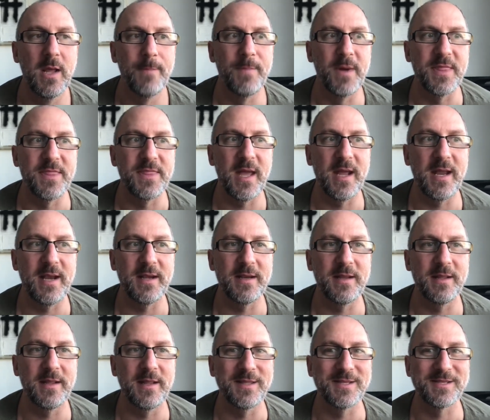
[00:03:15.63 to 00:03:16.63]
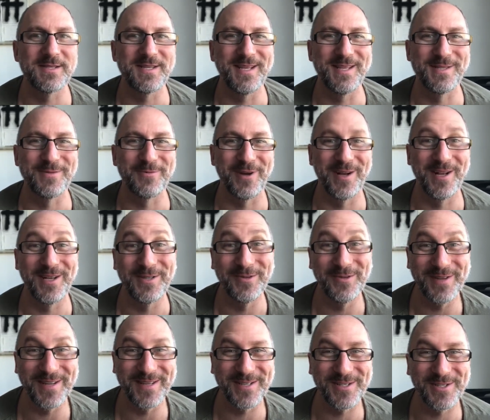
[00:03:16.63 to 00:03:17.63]
but then in the scenes where I
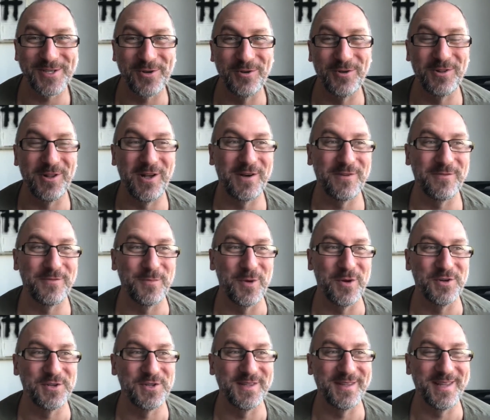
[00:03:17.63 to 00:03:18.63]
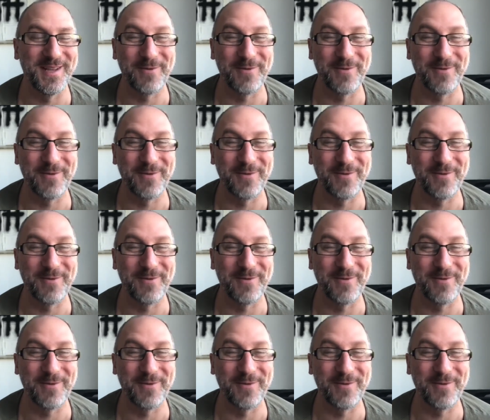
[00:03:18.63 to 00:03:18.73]
do get to show a lot of emotion,